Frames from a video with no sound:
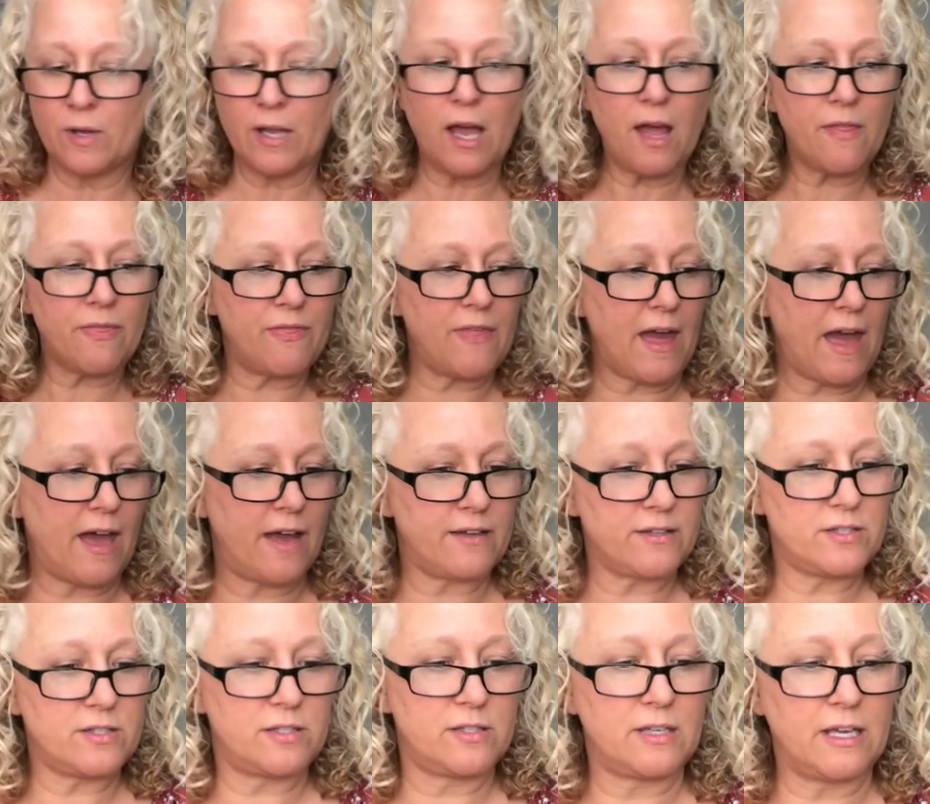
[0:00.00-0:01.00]
got
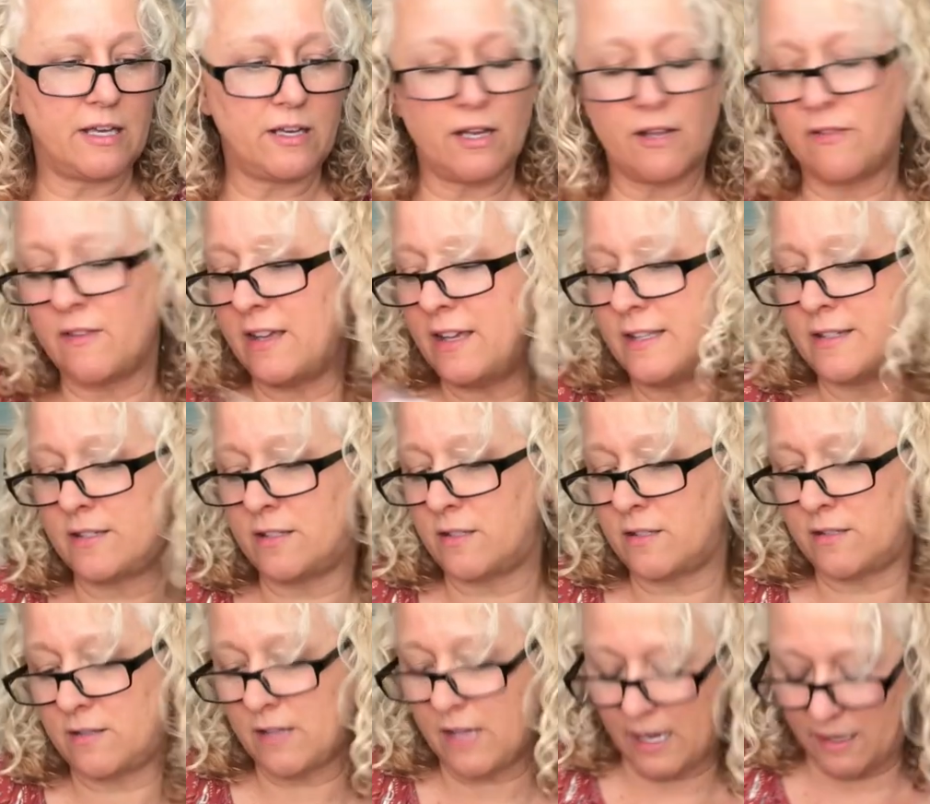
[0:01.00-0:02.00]
that. I, it's
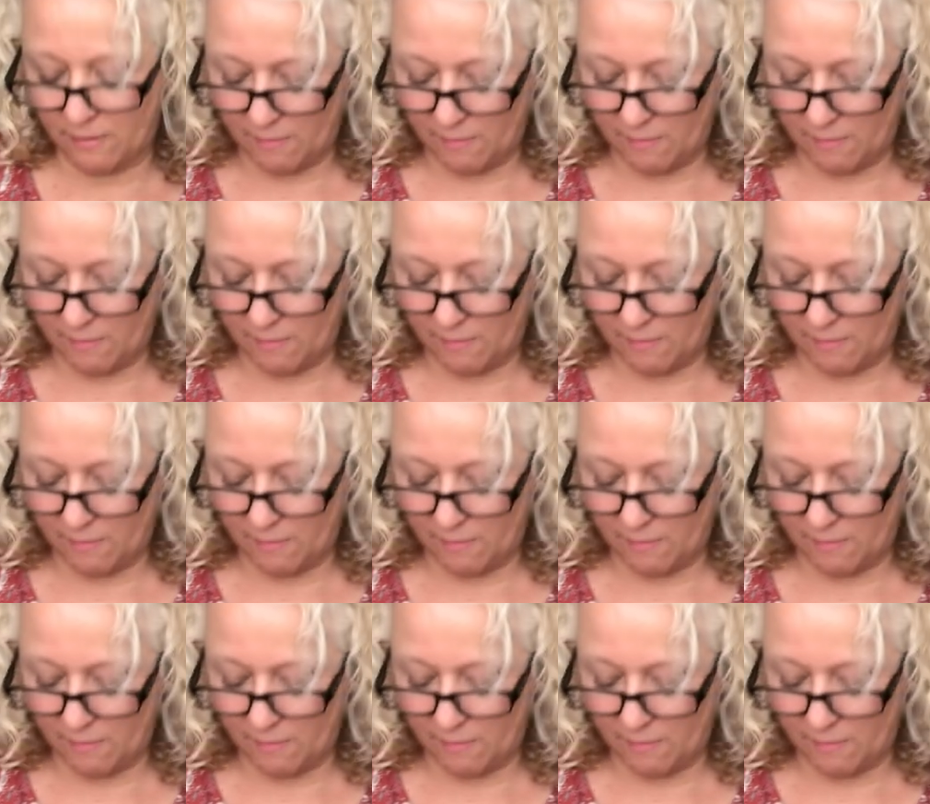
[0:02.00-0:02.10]
I'm